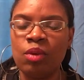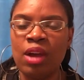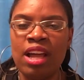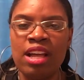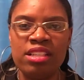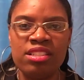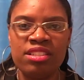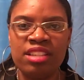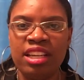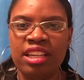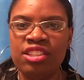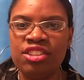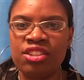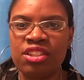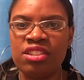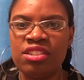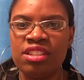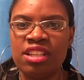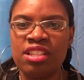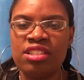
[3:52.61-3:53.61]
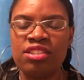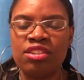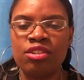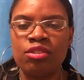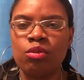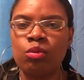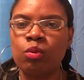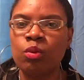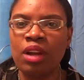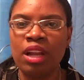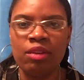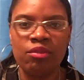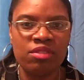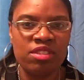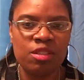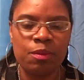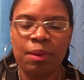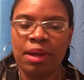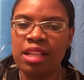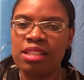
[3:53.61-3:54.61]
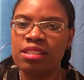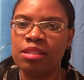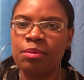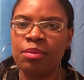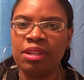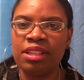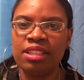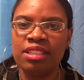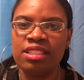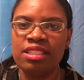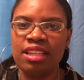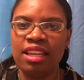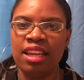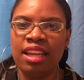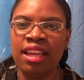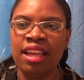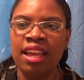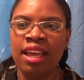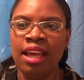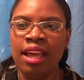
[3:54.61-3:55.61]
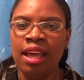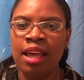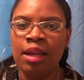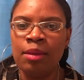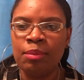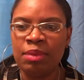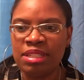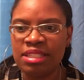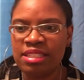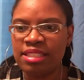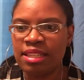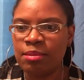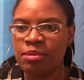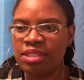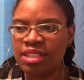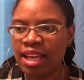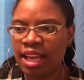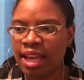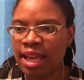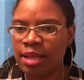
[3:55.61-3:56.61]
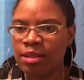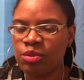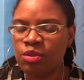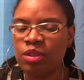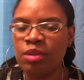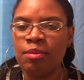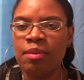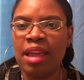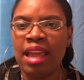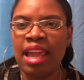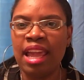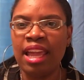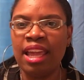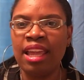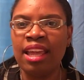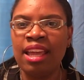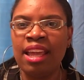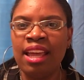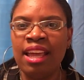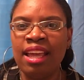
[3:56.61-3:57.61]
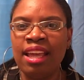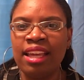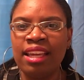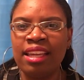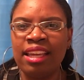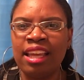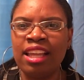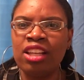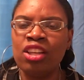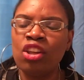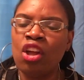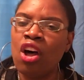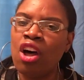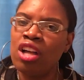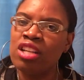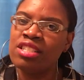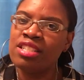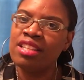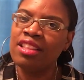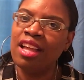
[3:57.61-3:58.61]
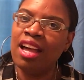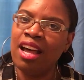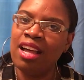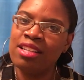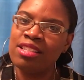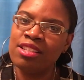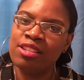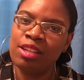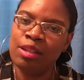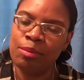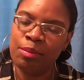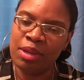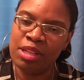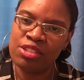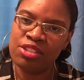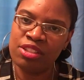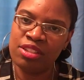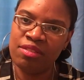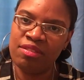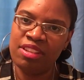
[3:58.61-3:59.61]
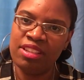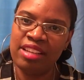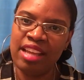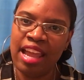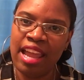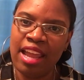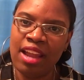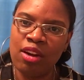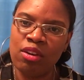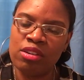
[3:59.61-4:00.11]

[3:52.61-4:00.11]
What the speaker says: As teachers, it's a great responsibility, but sometimes we may get lost in the hustle and bustle of the day,